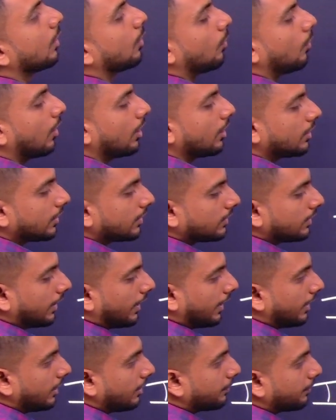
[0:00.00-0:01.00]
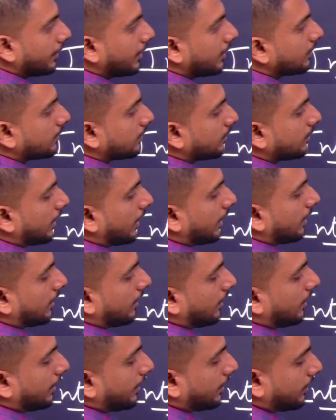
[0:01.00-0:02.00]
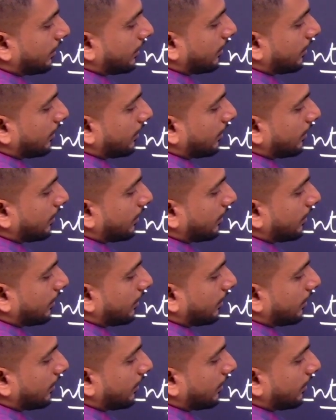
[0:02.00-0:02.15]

what are the elements that are